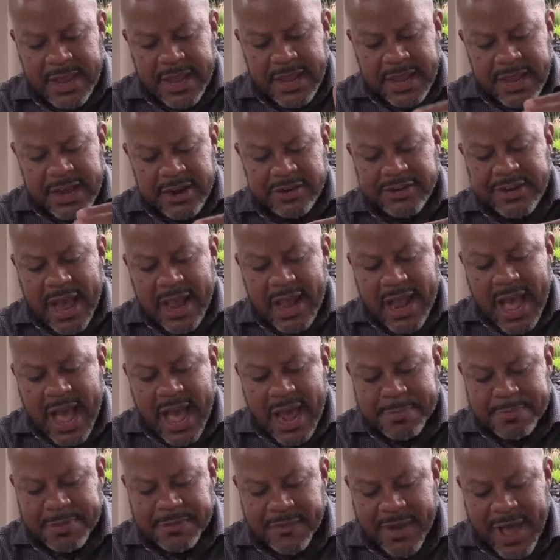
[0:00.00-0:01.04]
here's how
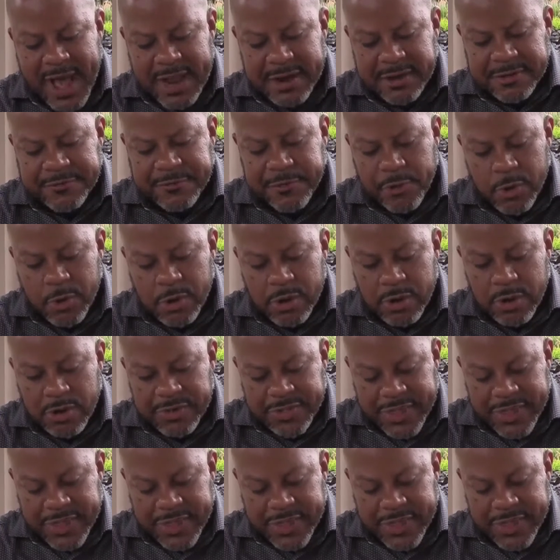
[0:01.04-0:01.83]
God provided for